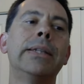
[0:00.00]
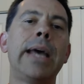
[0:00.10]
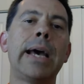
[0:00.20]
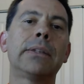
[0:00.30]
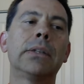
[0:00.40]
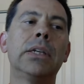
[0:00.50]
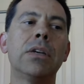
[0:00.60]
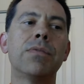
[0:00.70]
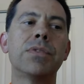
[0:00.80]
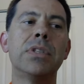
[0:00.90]
That
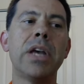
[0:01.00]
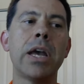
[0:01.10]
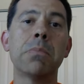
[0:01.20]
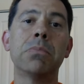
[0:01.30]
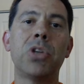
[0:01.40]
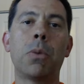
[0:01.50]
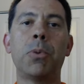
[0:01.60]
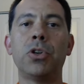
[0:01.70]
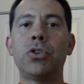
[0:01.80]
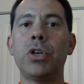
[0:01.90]
gives them the
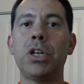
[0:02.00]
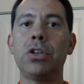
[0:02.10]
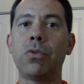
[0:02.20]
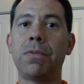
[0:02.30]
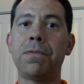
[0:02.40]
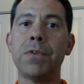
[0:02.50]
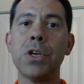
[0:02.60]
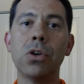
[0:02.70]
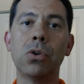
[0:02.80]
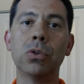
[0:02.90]
opportunity to
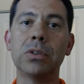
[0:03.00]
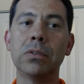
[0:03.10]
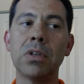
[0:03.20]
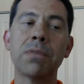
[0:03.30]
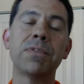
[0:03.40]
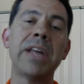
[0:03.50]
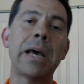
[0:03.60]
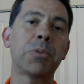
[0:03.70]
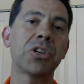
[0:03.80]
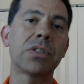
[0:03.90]
feel if that
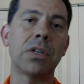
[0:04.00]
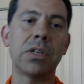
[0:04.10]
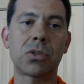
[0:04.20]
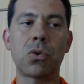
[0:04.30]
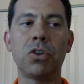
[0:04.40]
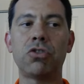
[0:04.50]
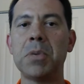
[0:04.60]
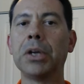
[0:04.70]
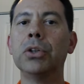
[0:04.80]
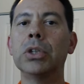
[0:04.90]
person is going to
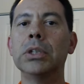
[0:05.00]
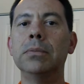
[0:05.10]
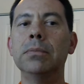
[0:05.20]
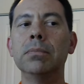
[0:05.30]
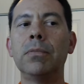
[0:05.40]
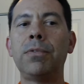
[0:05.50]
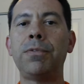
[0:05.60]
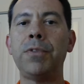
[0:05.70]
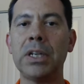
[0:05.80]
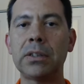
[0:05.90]
be a good
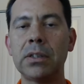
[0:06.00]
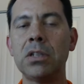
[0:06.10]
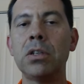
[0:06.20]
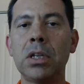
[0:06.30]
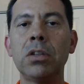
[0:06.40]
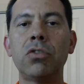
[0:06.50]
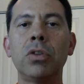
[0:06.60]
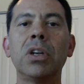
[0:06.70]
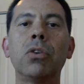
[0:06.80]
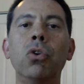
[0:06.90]
fit in, into
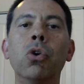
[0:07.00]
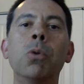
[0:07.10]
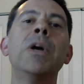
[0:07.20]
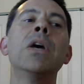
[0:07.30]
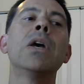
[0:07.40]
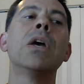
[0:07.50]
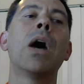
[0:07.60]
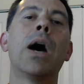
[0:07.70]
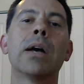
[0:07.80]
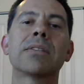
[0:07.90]
the group.
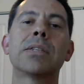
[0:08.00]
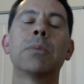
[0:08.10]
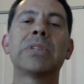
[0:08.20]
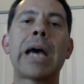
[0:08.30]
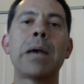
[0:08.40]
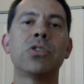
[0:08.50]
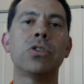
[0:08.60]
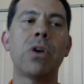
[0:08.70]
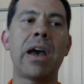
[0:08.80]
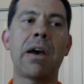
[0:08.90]
Uh, sometimes
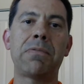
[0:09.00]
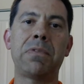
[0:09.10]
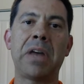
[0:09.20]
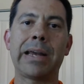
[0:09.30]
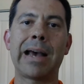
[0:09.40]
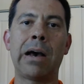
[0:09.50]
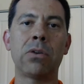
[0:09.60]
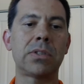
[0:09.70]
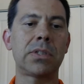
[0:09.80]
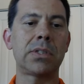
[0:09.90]
you have like
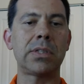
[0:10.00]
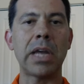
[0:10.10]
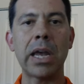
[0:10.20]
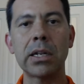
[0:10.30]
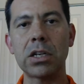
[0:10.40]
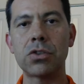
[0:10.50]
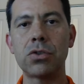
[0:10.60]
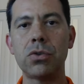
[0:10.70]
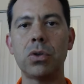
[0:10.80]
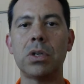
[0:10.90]
outstanding
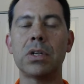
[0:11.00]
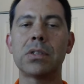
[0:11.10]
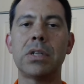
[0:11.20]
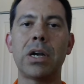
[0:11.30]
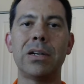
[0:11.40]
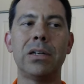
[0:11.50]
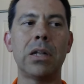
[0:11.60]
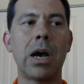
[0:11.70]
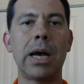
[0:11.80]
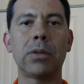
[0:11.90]
students that are
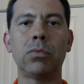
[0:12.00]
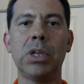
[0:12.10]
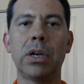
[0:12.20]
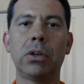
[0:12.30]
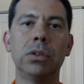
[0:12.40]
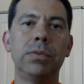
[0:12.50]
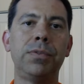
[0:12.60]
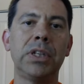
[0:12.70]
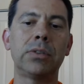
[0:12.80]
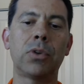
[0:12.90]
not really a good
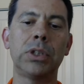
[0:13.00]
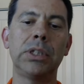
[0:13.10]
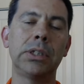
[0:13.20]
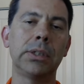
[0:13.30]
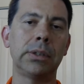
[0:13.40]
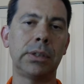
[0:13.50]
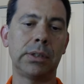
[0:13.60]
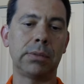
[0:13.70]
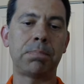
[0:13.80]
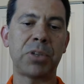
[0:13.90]
fit for the,
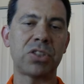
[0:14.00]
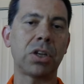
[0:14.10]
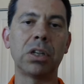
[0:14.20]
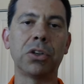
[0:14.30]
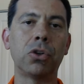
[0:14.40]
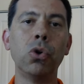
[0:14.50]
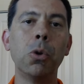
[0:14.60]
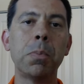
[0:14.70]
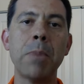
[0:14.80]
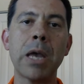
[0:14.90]
the particular
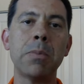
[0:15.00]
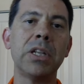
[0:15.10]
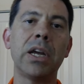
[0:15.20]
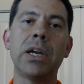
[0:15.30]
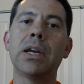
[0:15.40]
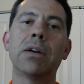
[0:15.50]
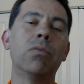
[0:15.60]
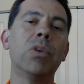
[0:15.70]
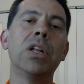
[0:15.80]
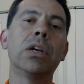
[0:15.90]
group. Maybe they are
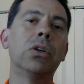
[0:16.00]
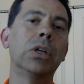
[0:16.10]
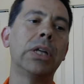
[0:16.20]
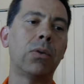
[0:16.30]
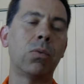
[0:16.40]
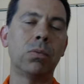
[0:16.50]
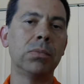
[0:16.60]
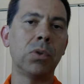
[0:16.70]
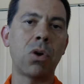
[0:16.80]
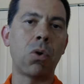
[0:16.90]
really good at
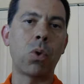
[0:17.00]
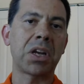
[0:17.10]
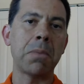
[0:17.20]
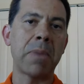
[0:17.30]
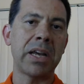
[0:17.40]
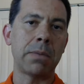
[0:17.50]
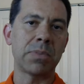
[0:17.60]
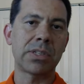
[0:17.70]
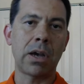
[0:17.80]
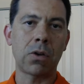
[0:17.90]
you know working by
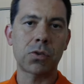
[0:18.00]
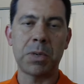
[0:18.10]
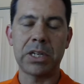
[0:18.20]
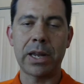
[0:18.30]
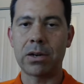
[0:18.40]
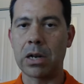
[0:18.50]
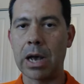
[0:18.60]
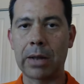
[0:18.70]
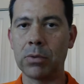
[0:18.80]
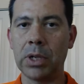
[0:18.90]
themselves, but they are
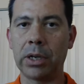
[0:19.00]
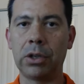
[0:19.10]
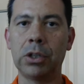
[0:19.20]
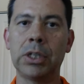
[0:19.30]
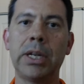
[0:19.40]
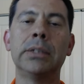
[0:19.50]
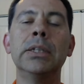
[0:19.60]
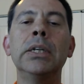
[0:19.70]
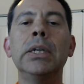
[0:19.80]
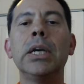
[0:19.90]
not really good at
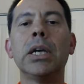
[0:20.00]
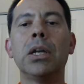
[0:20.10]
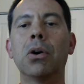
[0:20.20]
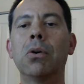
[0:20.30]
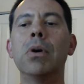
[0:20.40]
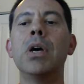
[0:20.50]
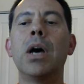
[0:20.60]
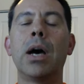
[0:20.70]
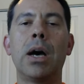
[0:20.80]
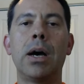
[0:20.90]
you know
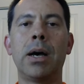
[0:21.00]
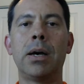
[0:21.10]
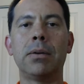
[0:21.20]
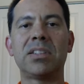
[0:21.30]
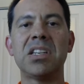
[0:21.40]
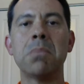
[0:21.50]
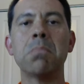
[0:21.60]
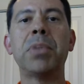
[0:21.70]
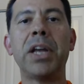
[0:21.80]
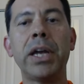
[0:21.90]
uh, uh,
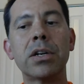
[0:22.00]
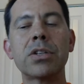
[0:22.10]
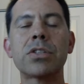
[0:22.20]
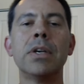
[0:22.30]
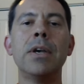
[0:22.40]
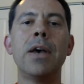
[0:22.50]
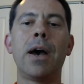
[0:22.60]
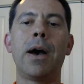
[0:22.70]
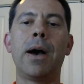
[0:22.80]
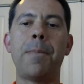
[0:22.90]
team players
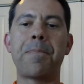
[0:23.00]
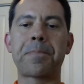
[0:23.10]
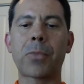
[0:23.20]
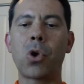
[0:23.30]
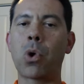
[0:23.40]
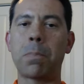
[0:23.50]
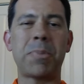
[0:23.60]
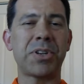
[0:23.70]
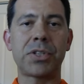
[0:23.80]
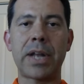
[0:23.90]
um, or
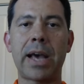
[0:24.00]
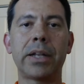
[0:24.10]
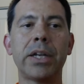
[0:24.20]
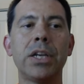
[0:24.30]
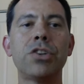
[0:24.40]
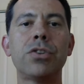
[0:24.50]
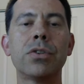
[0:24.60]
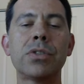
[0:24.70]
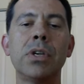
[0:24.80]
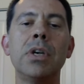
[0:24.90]
personality
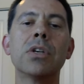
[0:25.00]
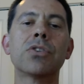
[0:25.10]
issues.